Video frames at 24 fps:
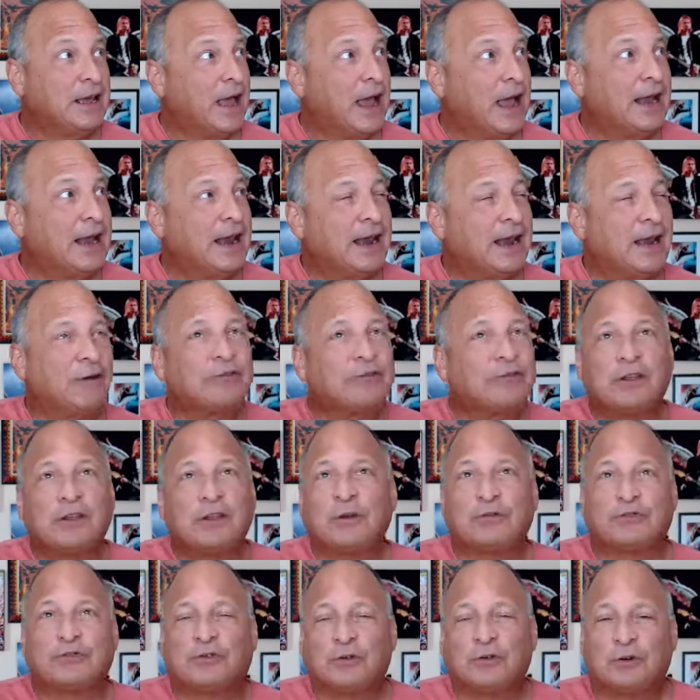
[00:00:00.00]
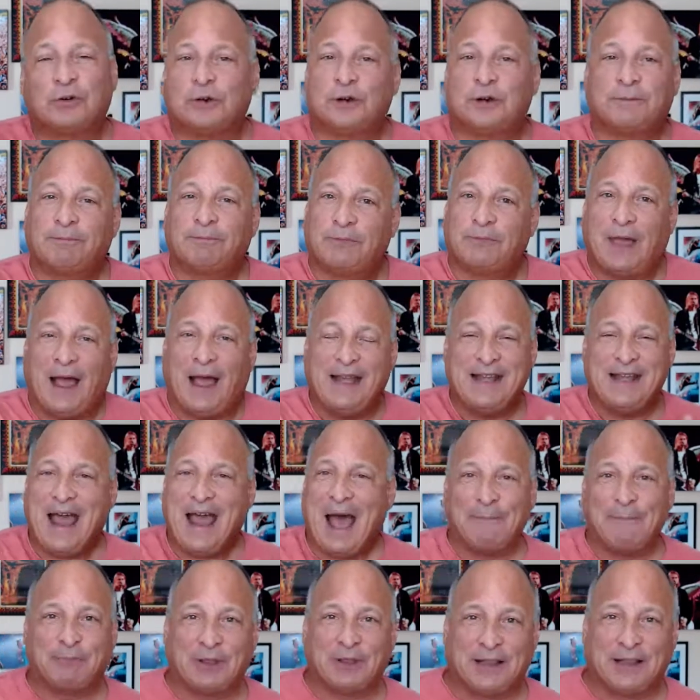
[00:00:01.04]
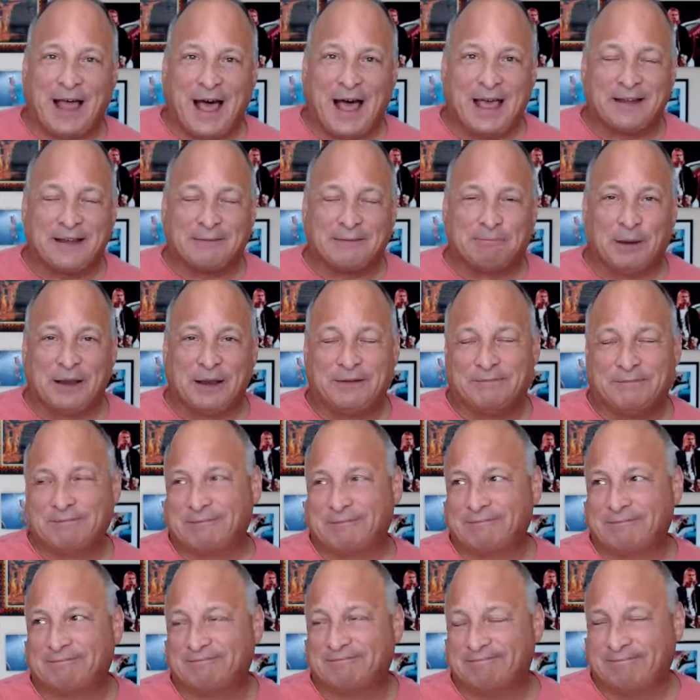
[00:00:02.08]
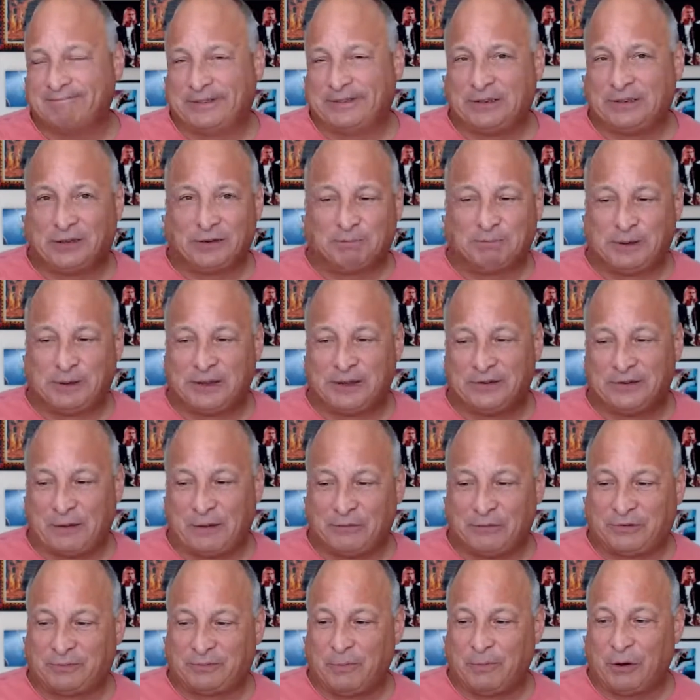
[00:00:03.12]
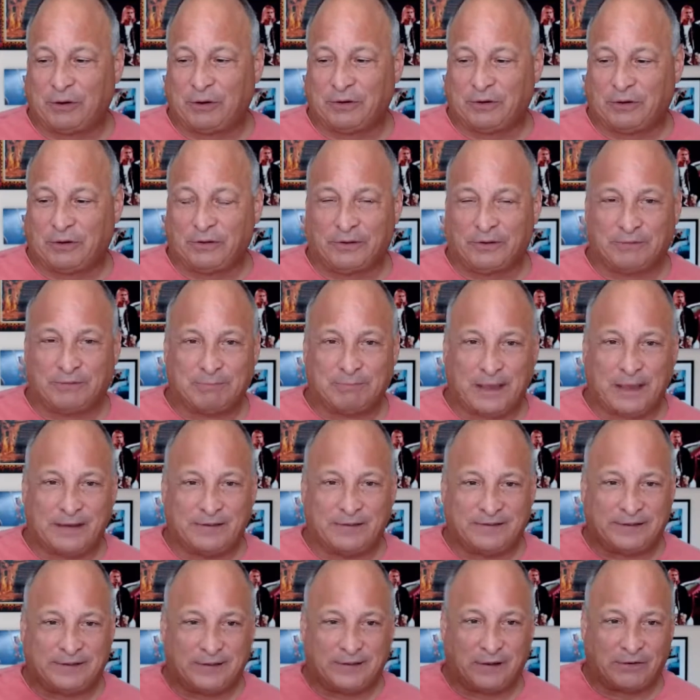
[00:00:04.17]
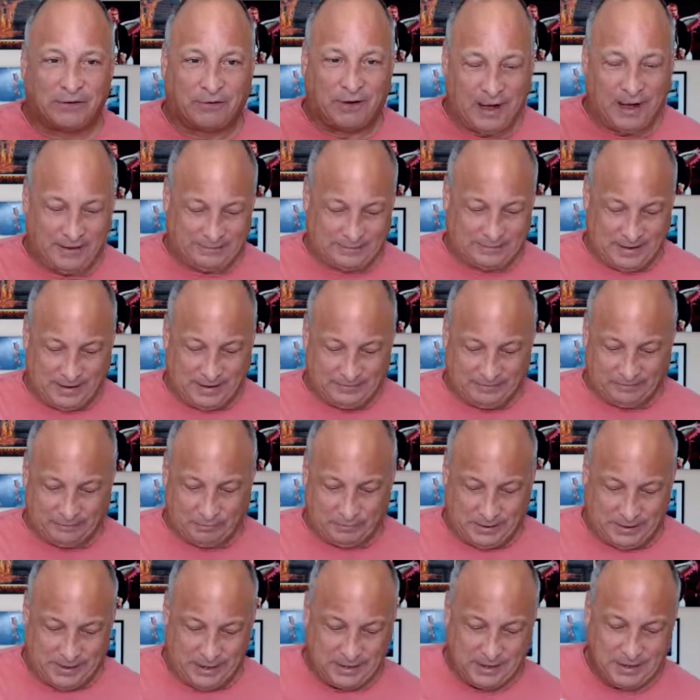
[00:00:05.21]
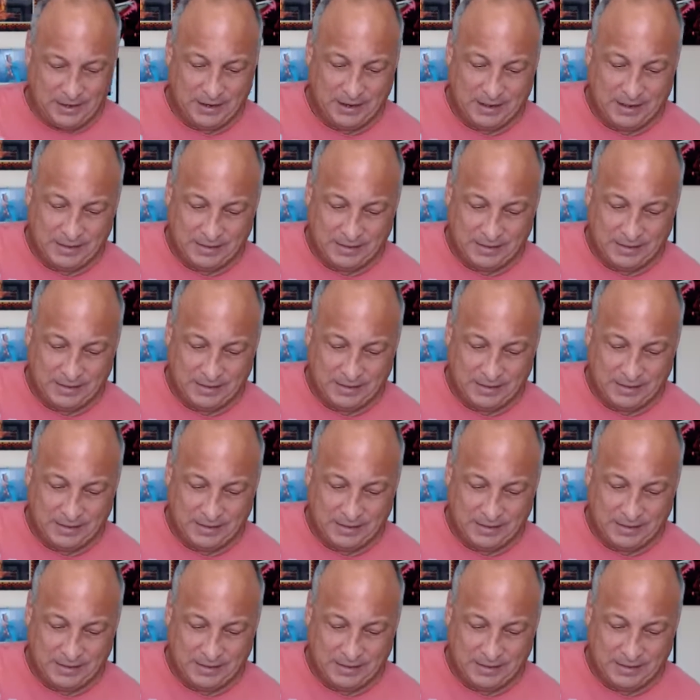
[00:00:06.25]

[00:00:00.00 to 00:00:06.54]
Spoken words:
And then I was a little sore. I napped a lot, but it could be because I was smoking all this Mendocino Grasslands this weekend.